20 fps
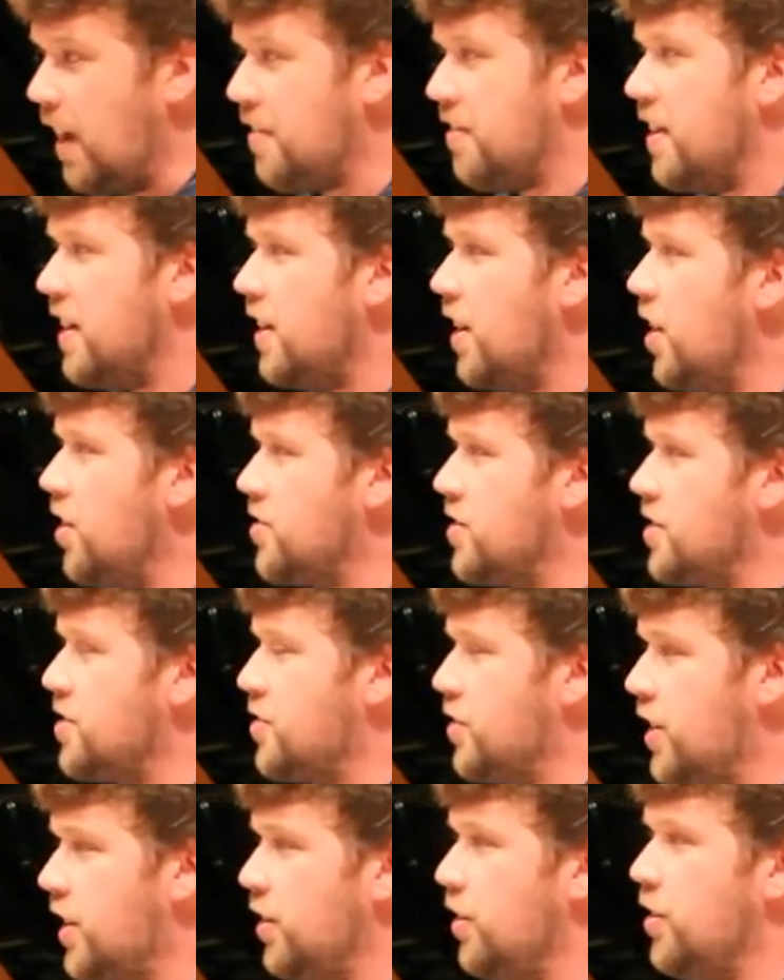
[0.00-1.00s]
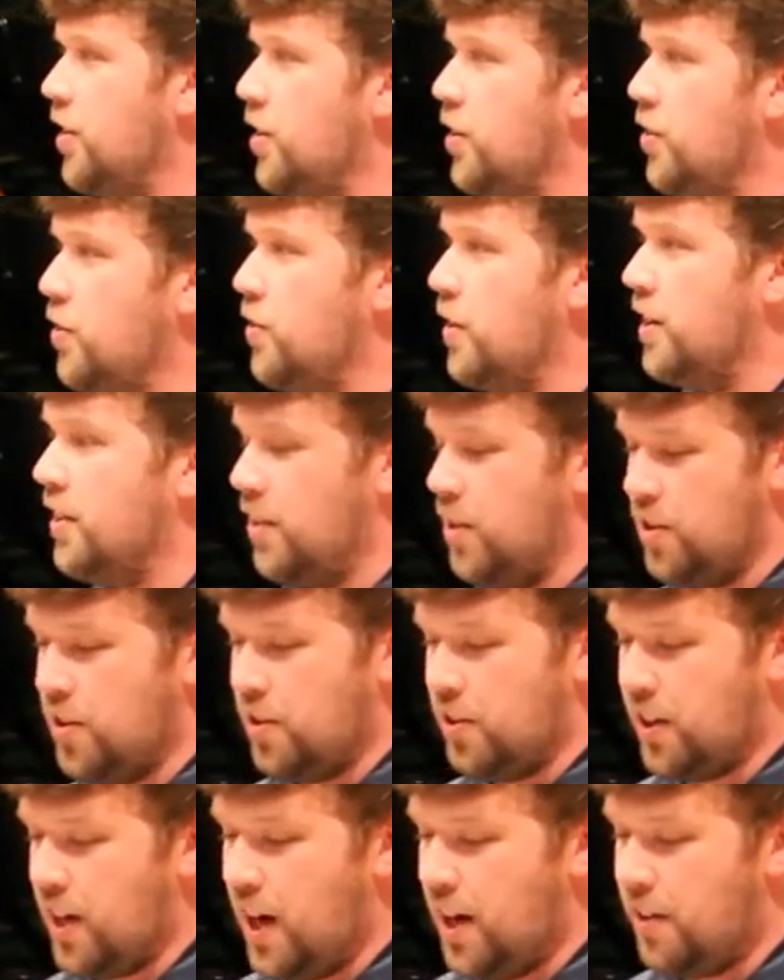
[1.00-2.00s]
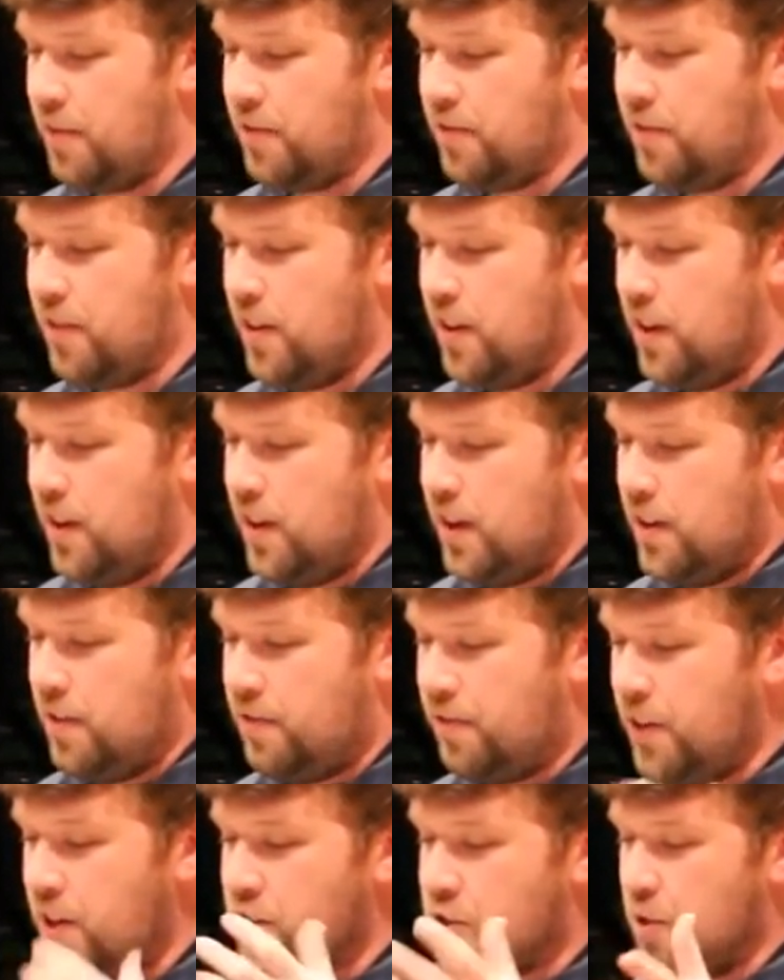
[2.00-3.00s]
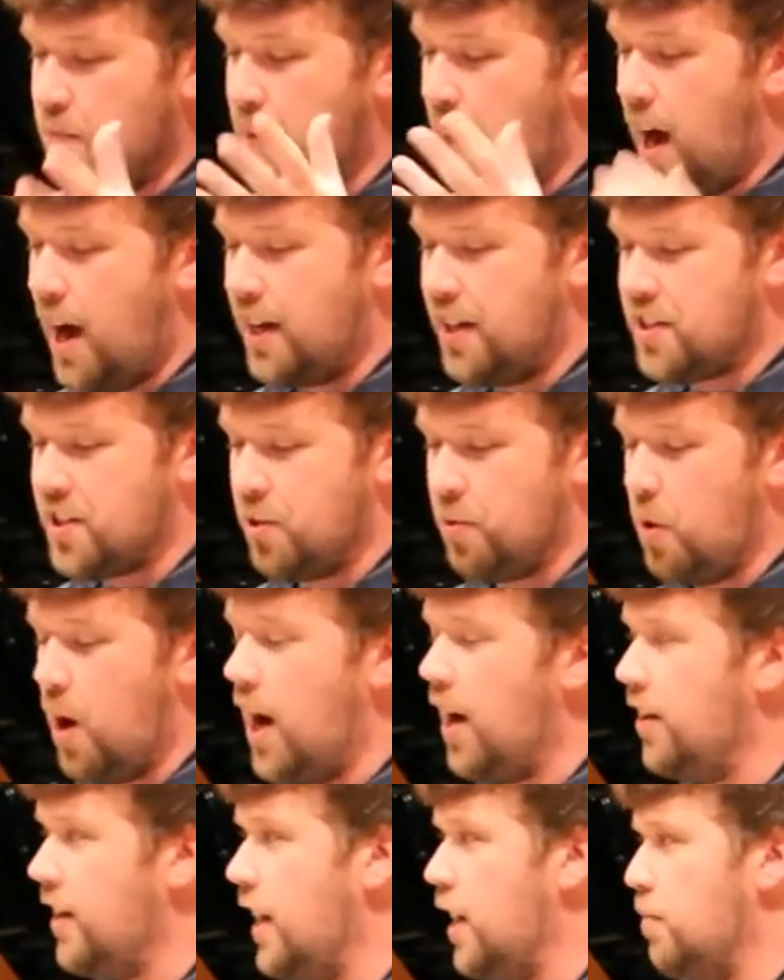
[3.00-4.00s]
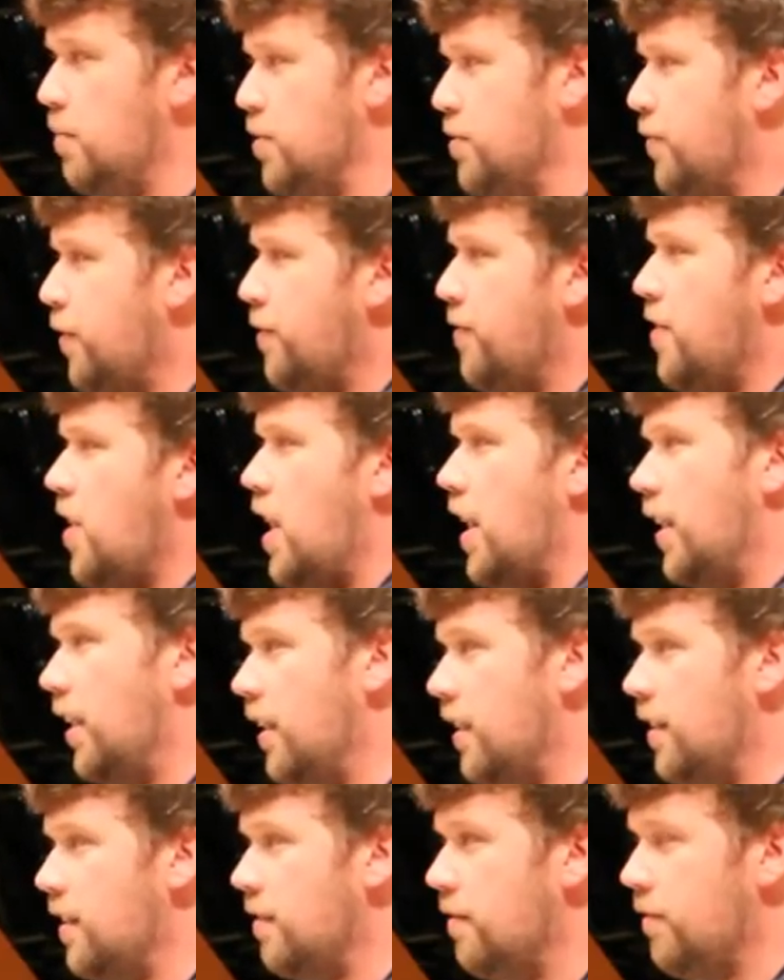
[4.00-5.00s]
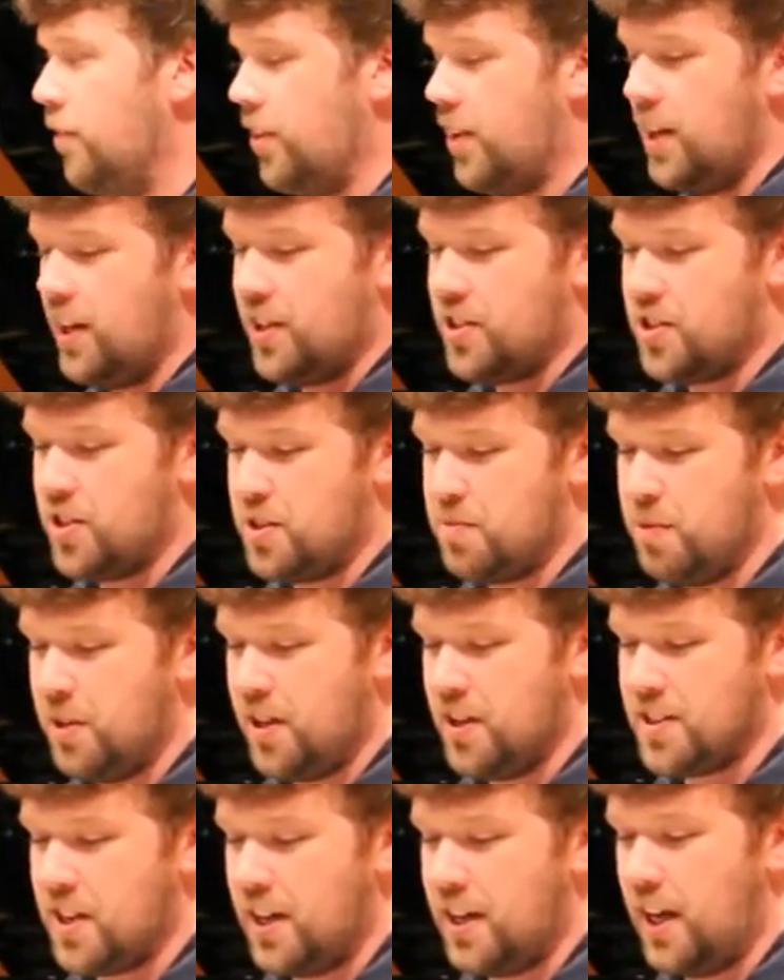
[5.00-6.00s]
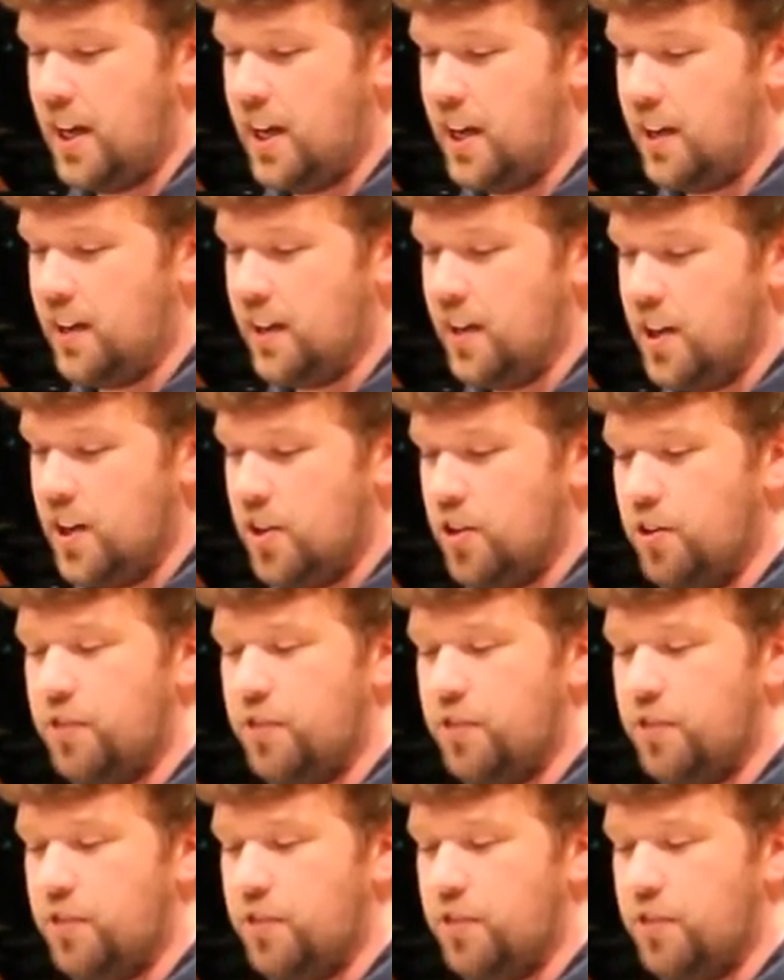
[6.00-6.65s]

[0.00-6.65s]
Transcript: I think I'll just kill you and, you know, kind of feed your body to the wild animals for fun for kicks just because I can.